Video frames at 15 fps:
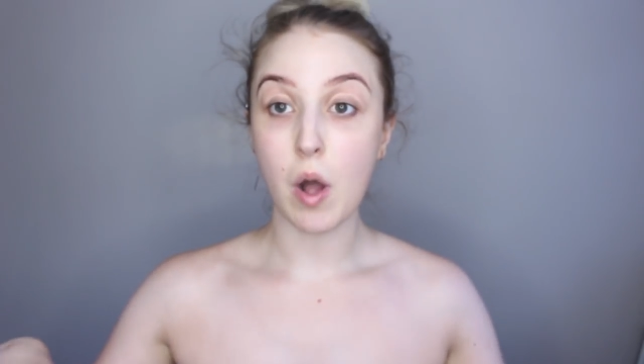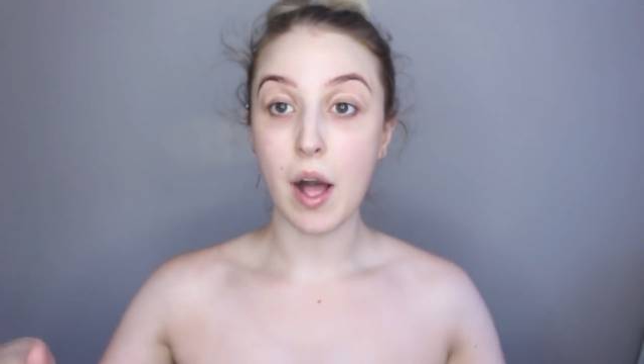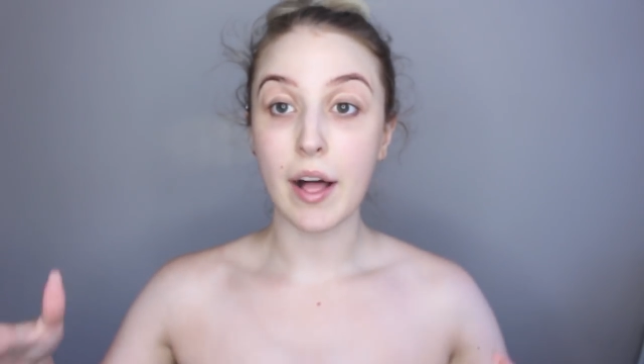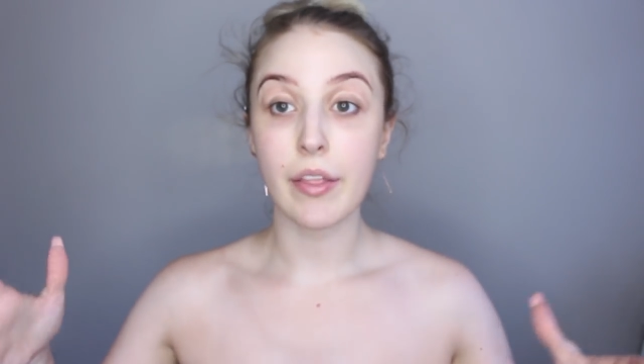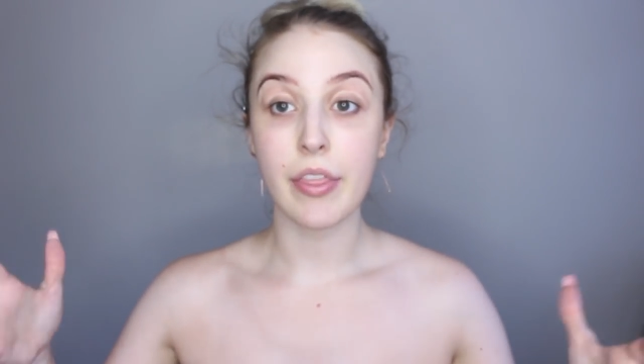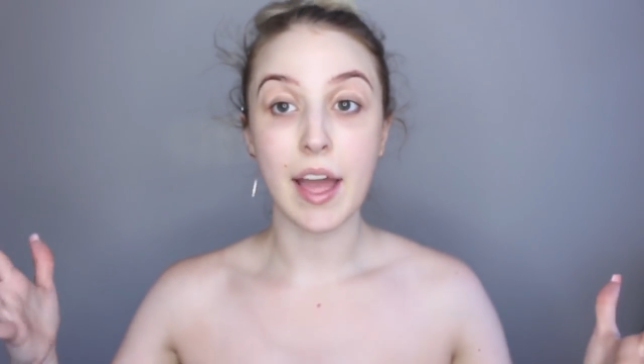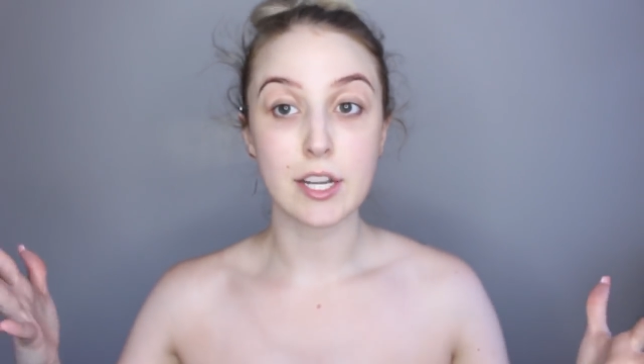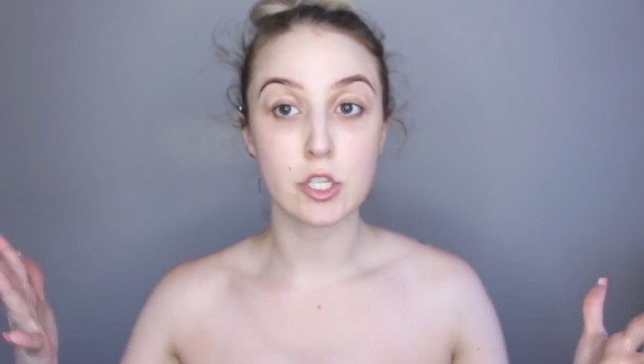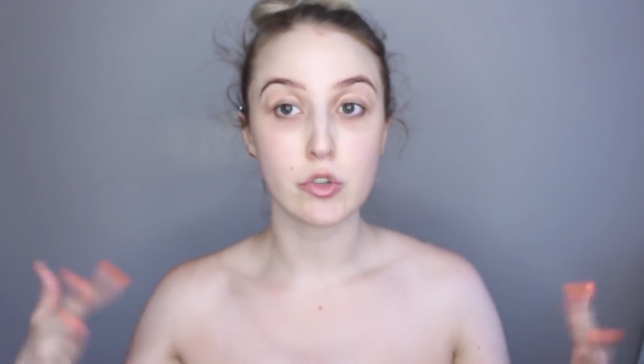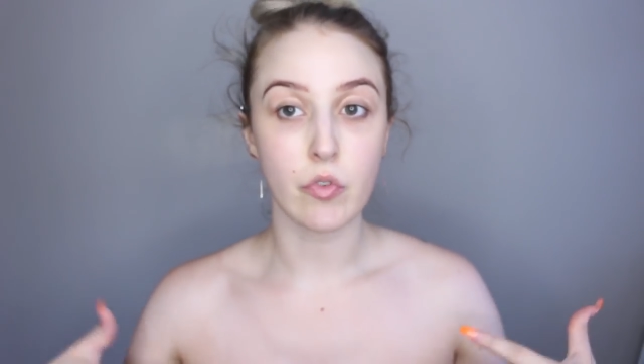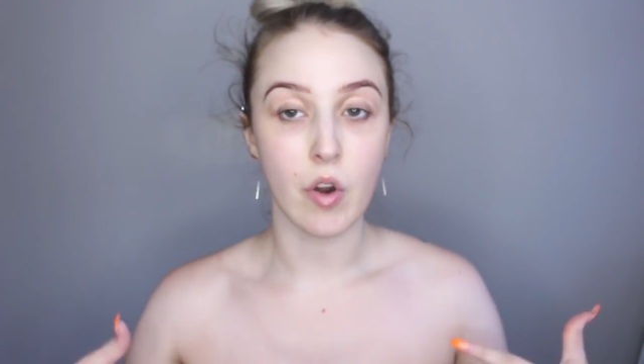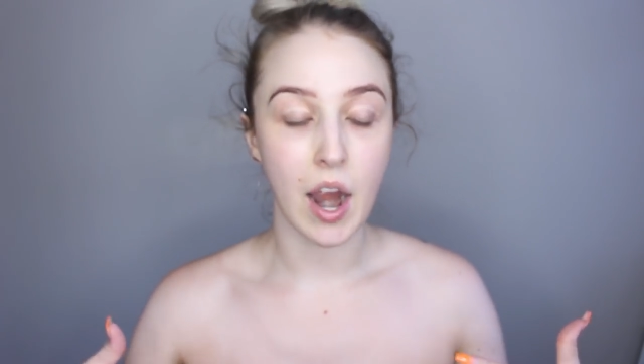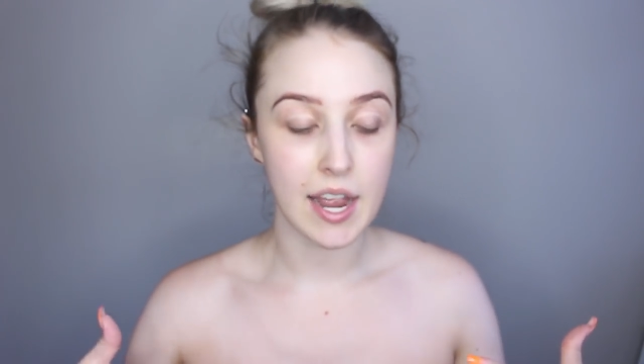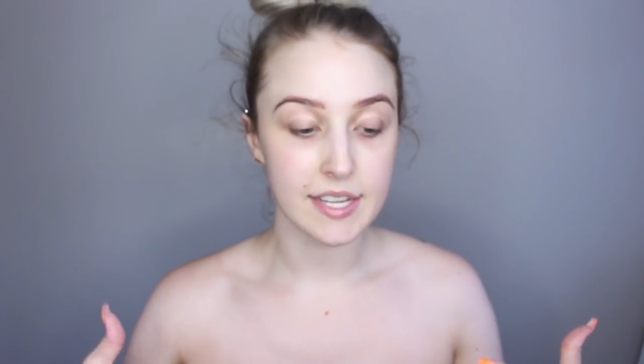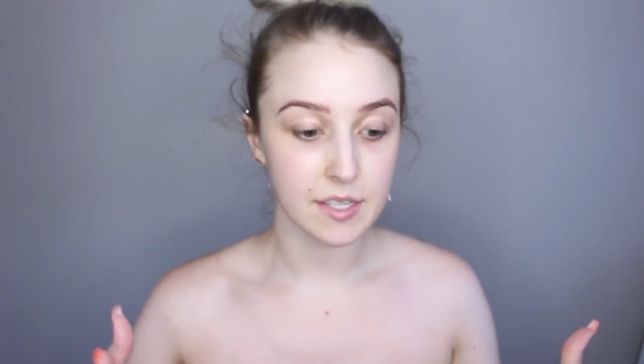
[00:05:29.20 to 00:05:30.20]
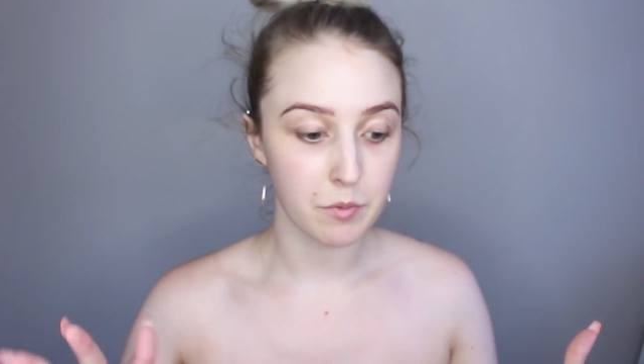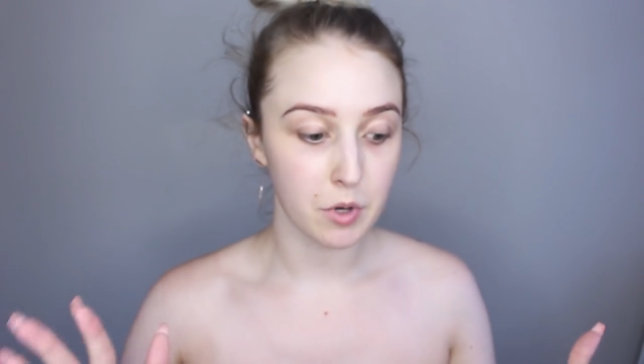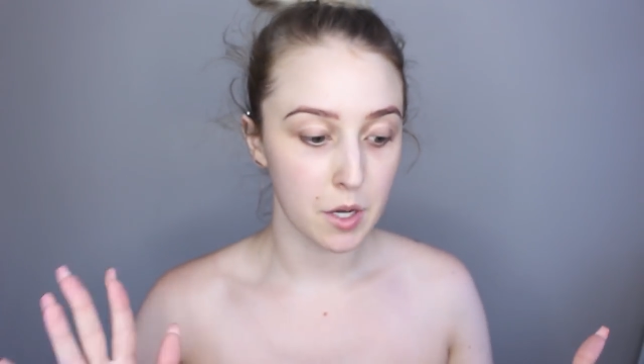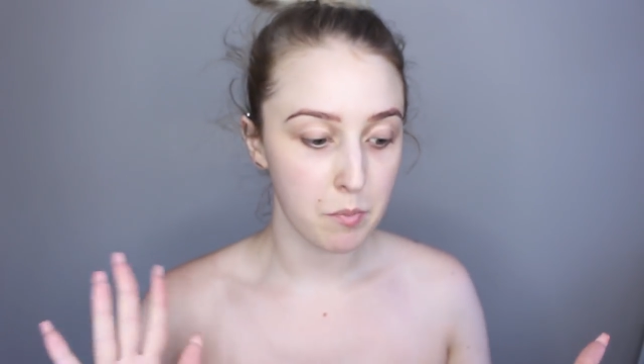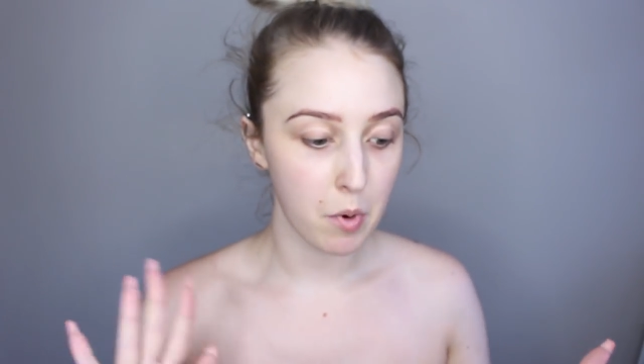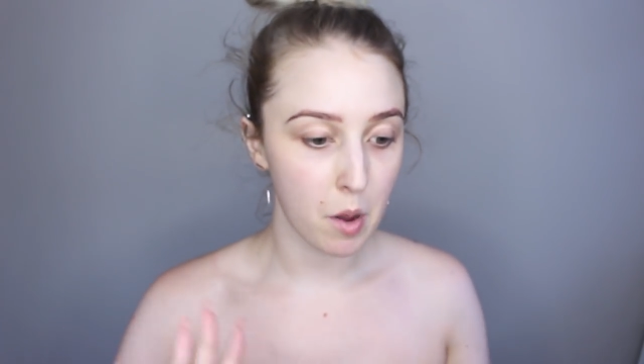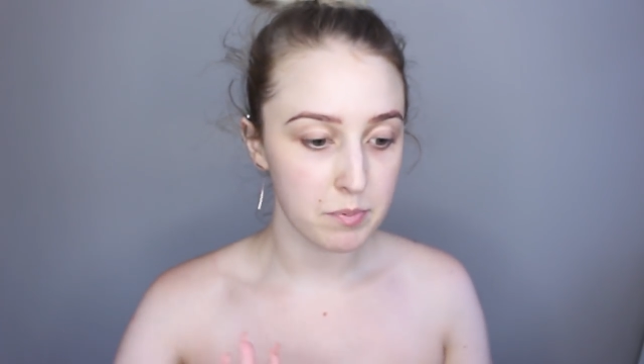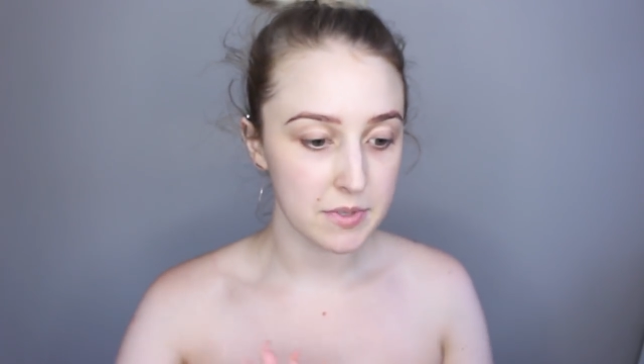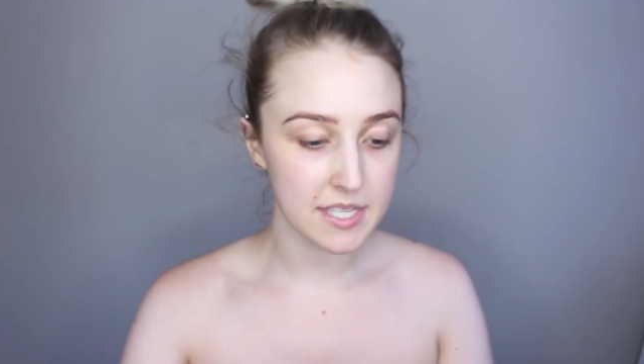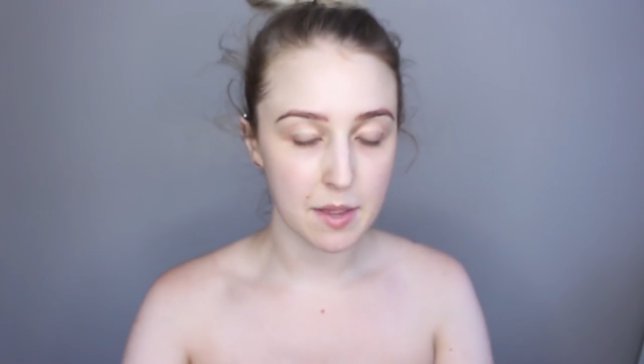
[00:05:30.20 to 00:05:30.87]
while that dries, I'm gonna pop